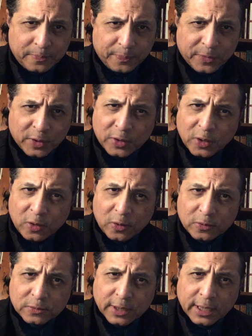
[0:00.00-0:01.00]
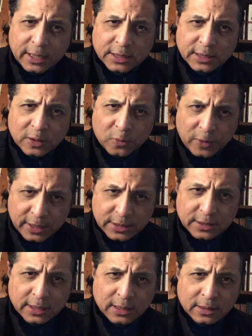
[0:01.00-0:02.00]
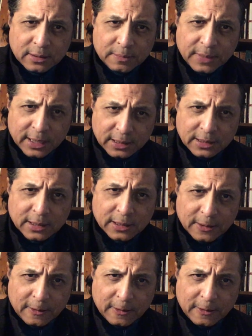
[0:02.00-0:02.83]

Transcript: you know it is an arresting painting.